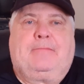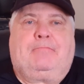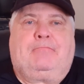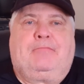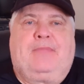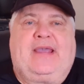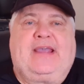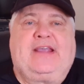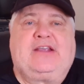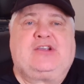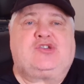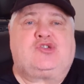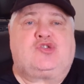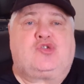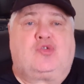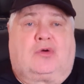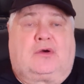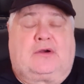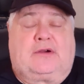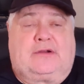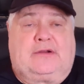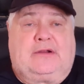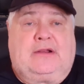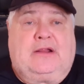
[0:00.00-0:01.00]
make
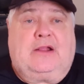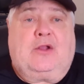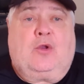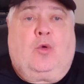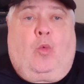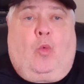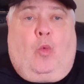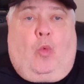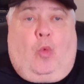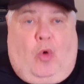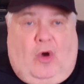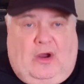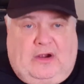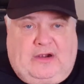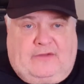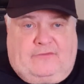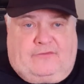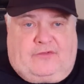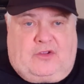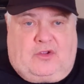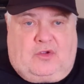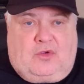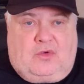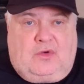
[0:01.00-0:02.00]
sure one
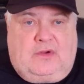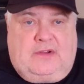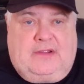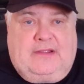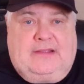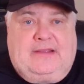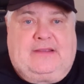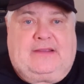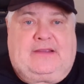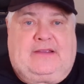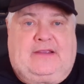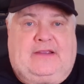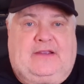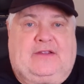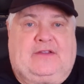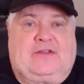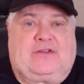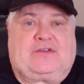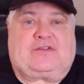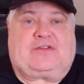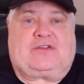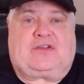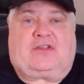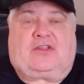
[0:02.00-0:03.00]
of you
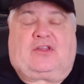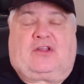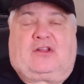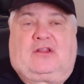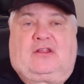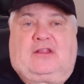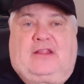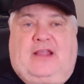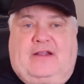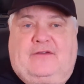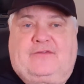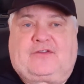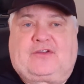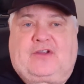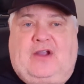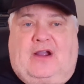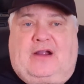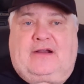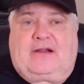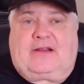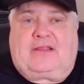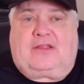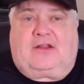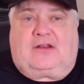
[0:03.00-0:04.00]
is to the left
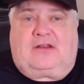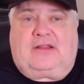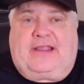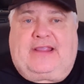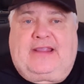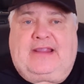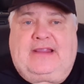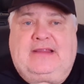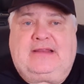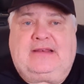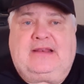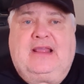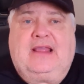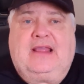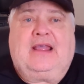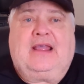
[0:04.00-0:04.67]
side of the lane